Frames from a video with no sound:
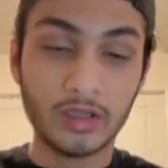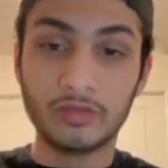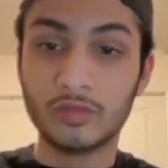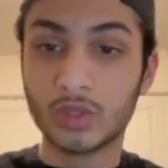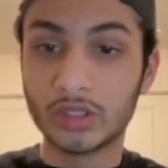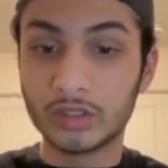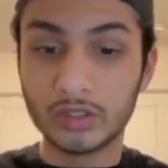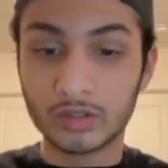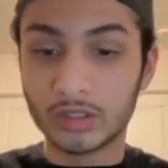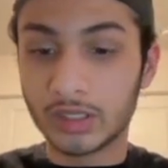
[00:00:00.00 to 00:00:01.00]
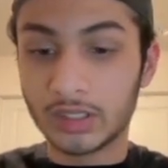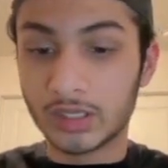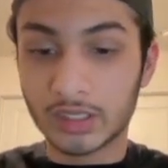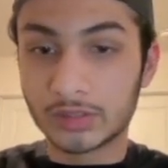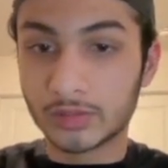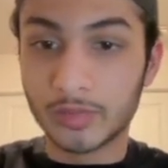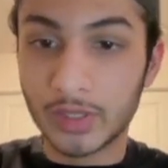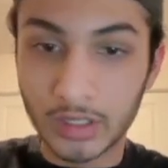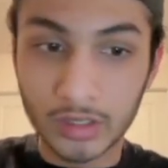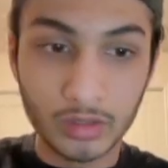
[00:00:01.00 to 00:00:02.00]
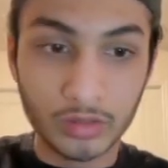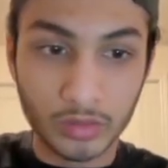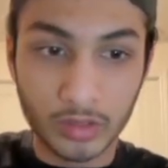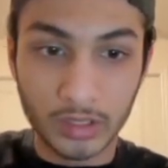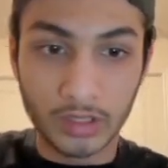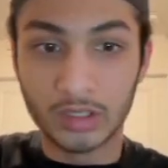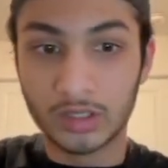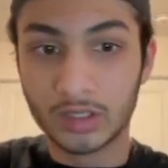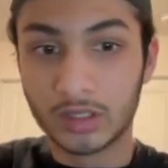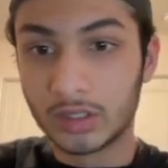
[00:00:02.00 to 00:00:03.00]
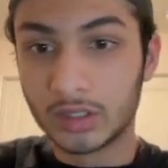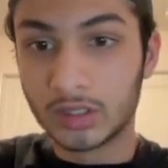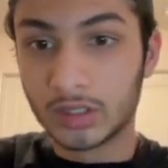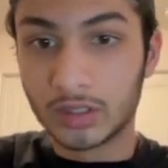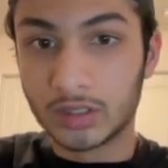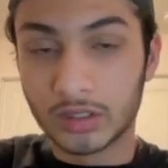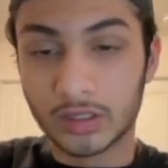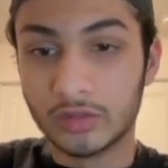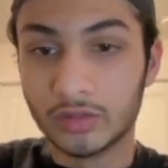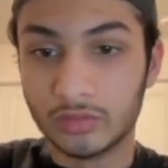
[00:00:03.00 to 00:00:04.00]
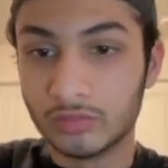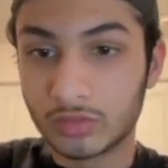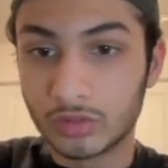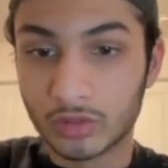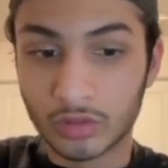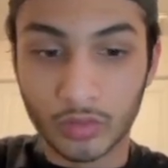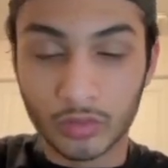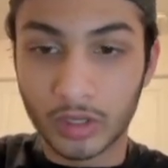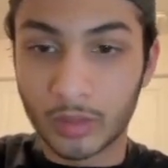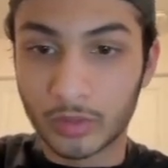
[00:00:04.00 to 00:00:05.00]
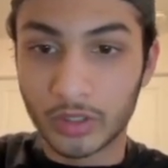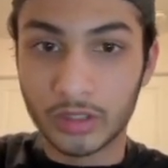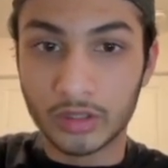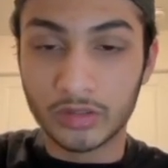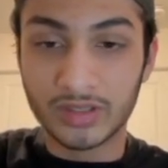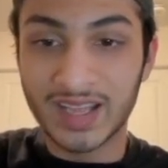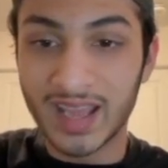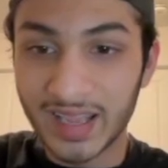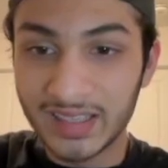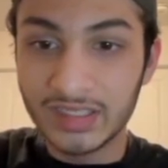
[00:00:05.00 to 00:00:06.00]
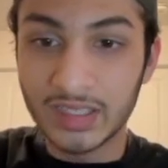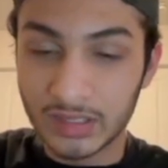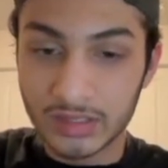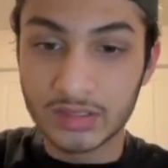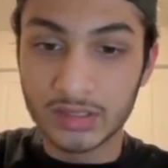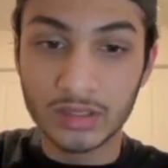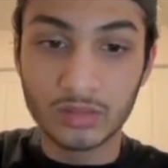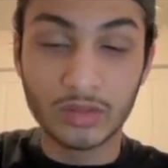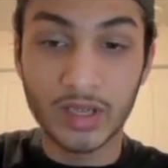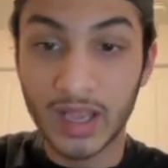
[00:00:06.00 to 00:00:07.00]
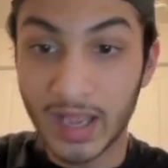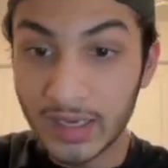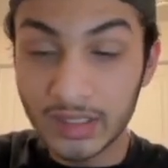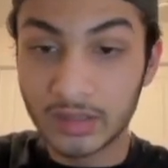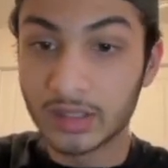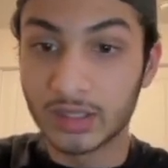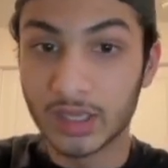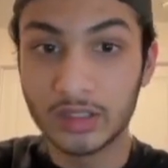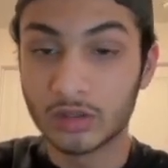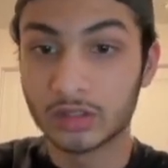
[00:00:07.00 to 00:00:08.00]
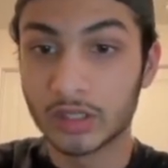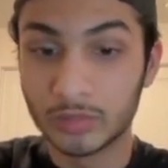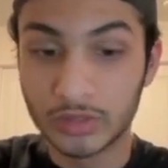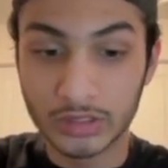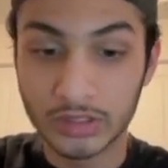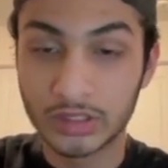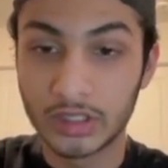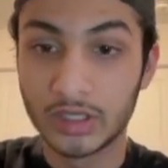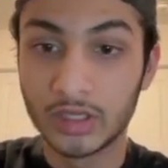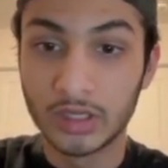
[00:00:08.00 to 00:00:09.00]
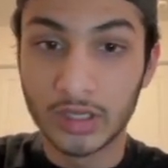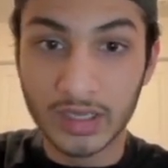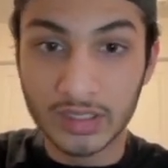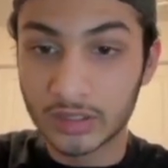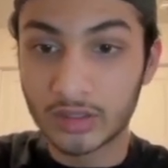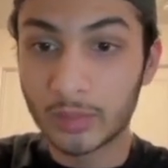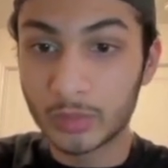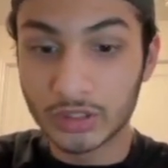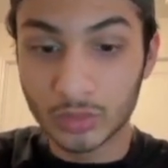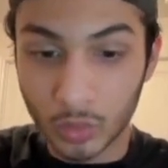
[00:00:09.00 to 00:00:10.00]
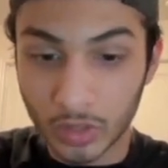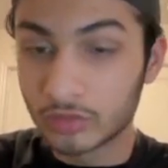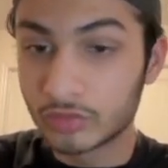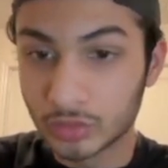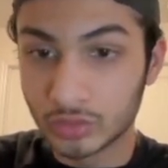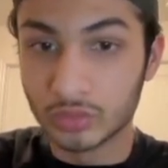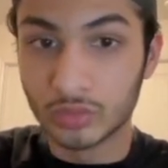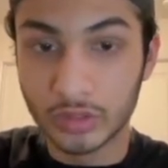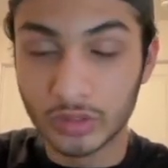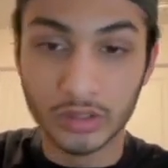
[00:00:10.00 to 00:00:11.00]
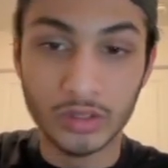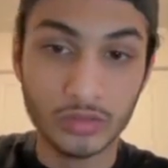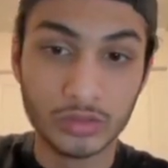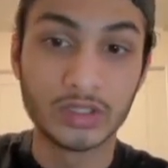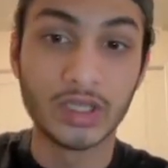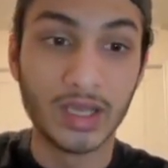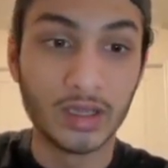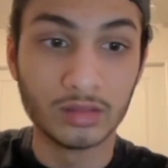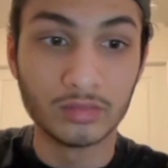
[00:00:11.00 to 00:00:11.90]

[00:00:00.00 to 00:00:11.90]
Whether you're like in SMA, you're in like your growth operator, you're in any agency, anything, any online business, Instagram is a wonderful tool you could use to get